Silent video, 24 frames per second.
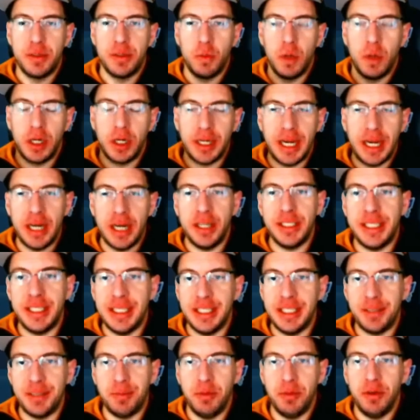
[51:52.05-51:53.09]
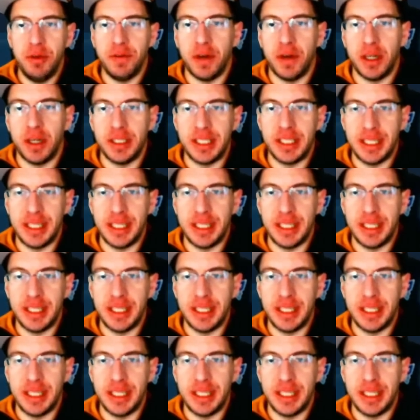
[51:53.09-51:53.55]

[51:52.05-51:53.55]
We're guaranteed to move on to